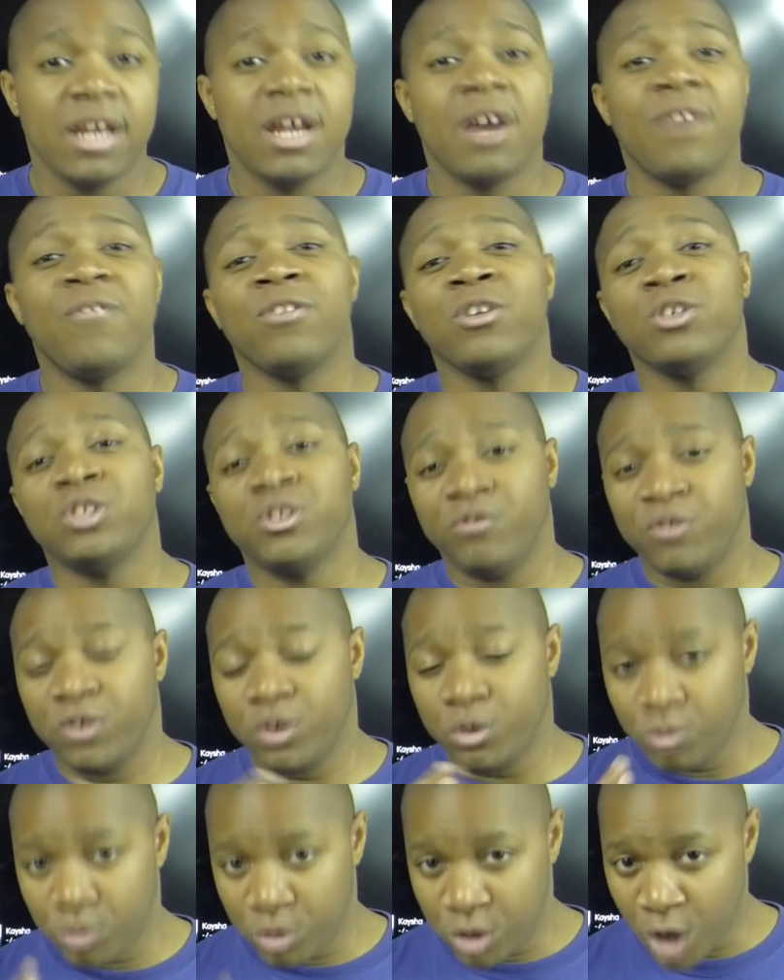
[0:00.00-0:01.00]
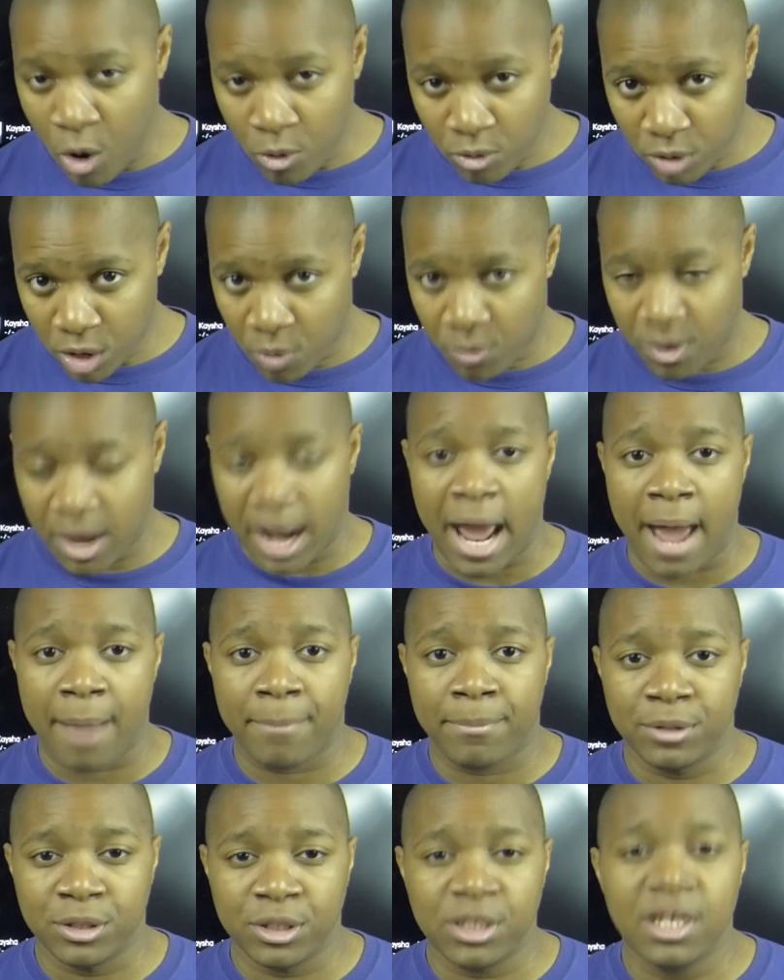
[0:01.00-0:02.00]
Now, for those of you who don't know what
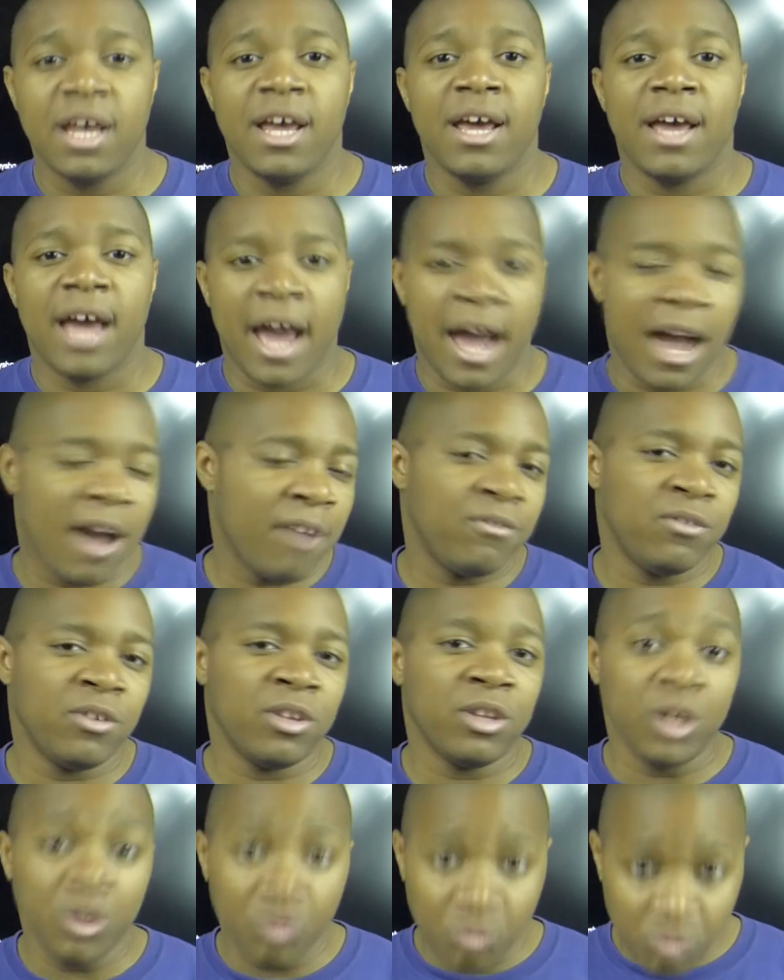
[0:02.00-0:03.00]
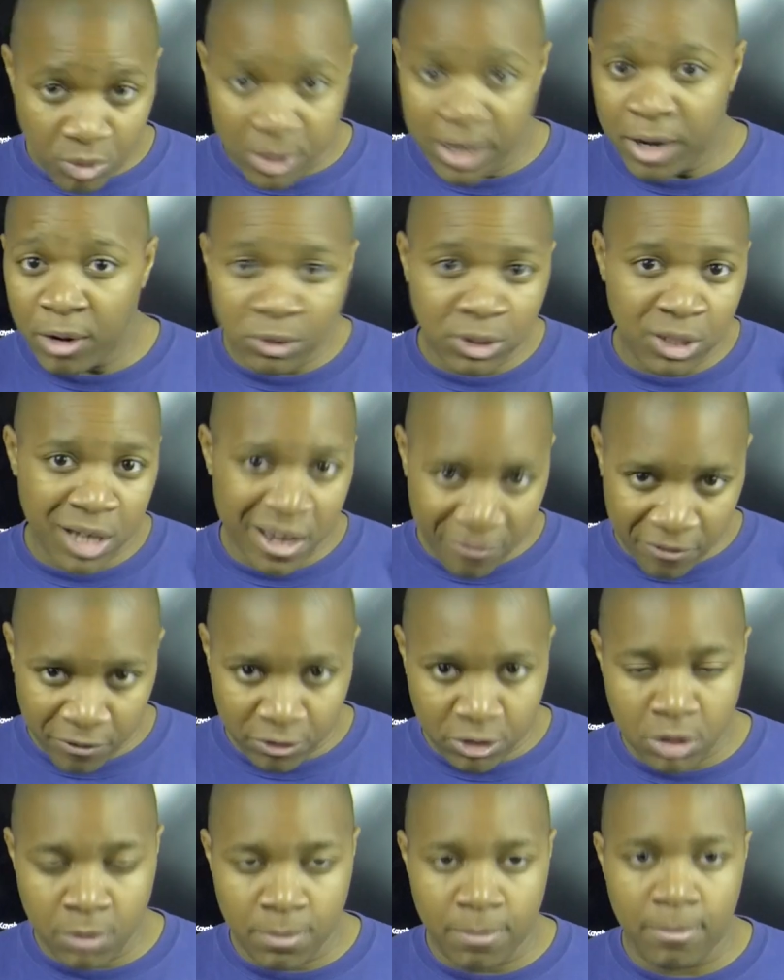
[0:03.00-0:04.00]
happens, after the real death of
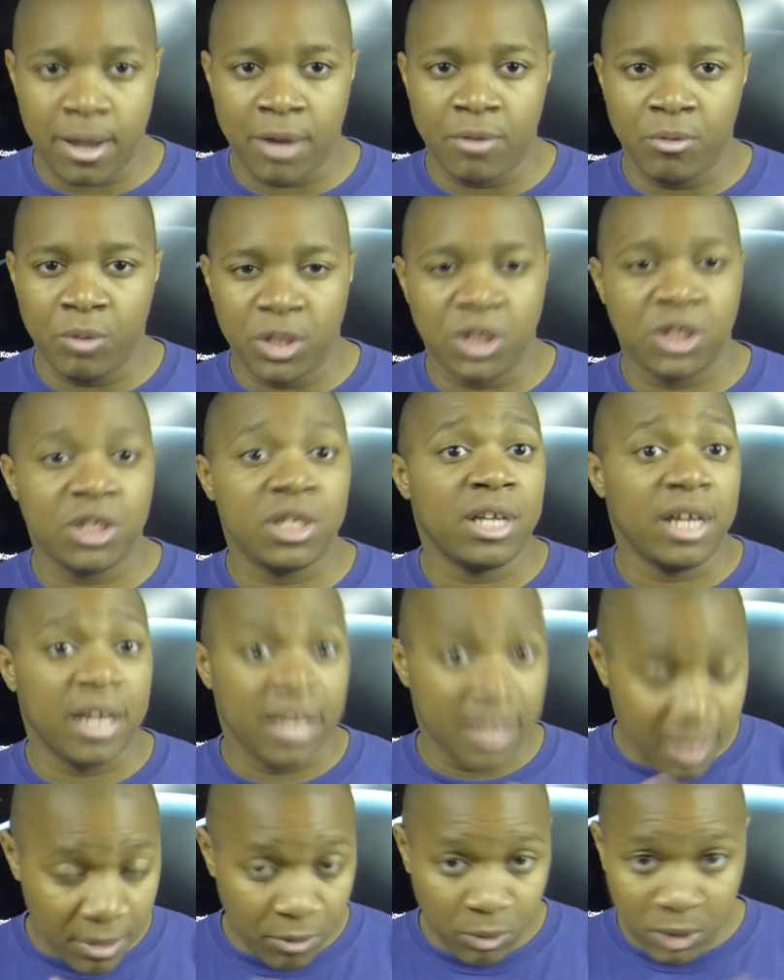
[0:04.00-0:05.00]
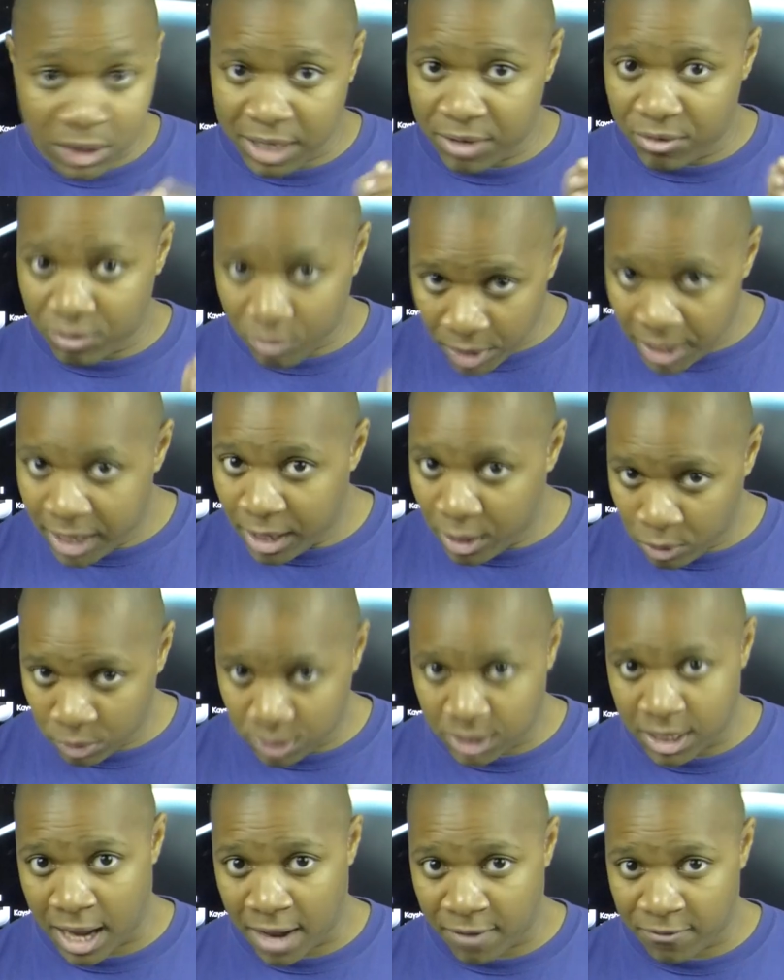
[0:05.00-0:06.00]
Superman, which it was a real
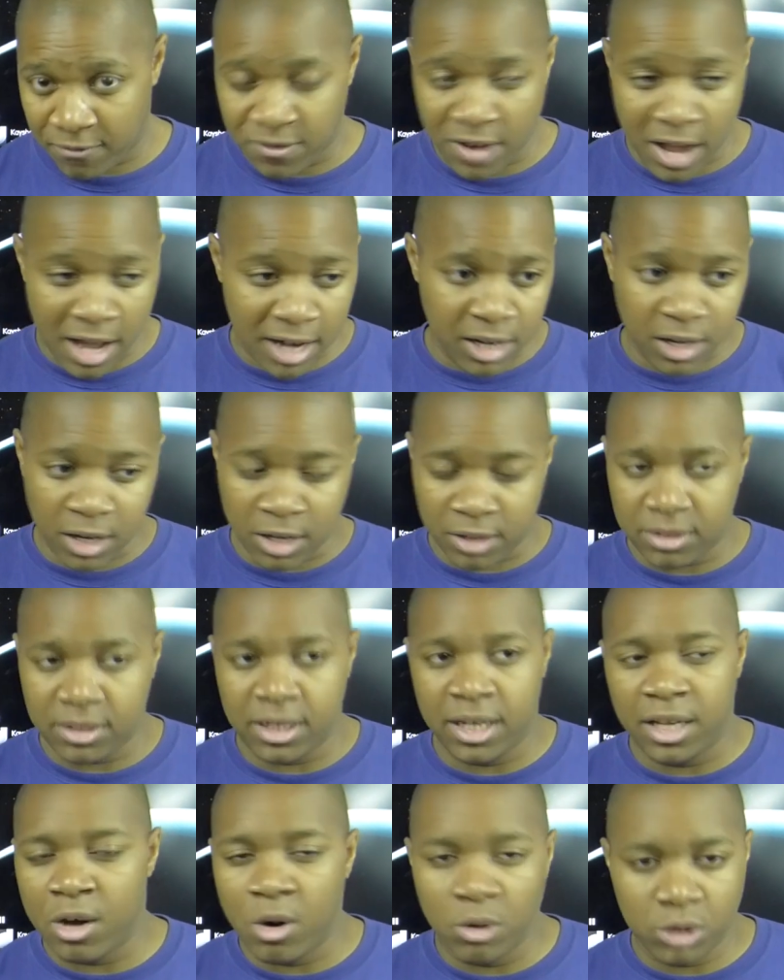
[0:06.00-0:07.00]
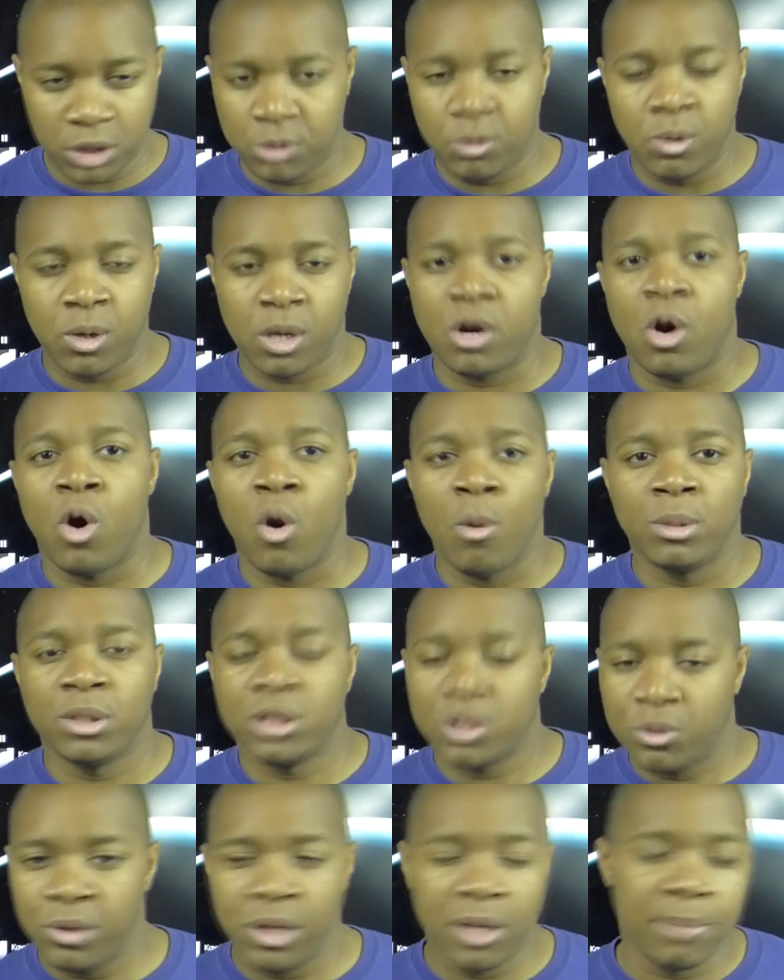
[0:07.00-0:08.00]
death, not he goes into a coma
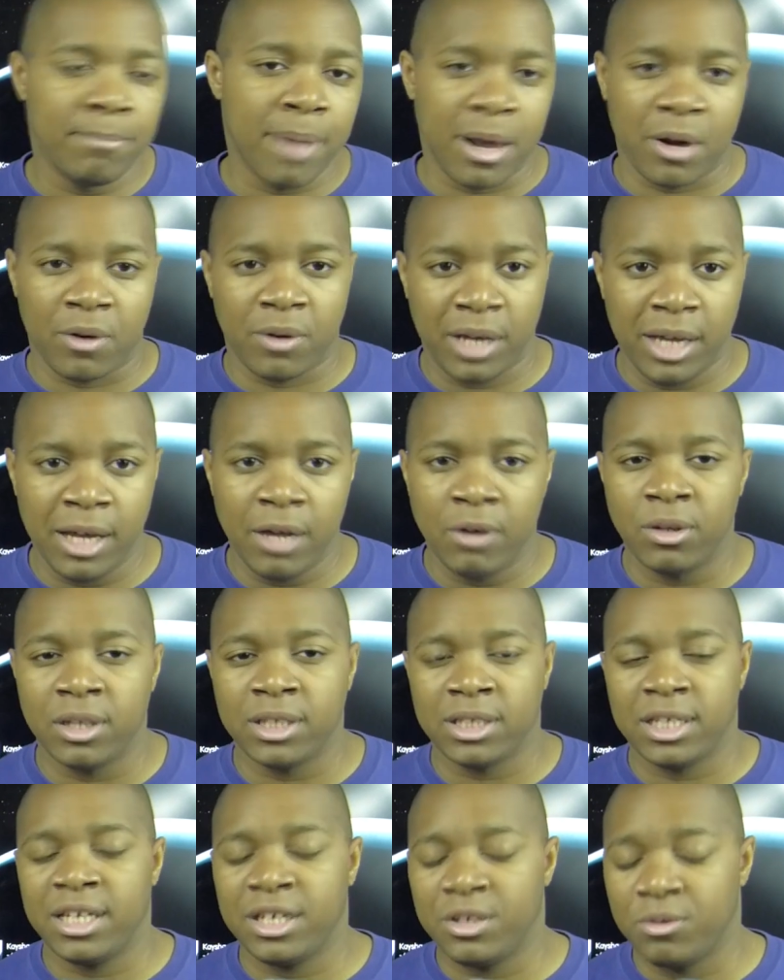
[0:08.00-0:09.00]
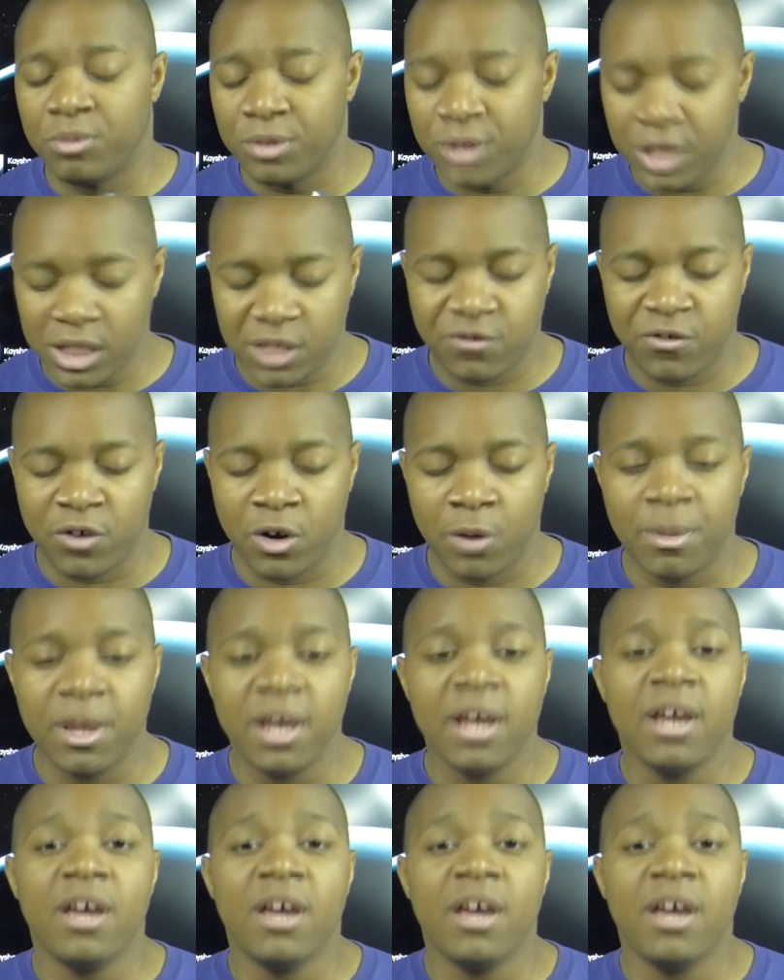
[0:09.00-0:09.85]
so he can better heal as they do in this film,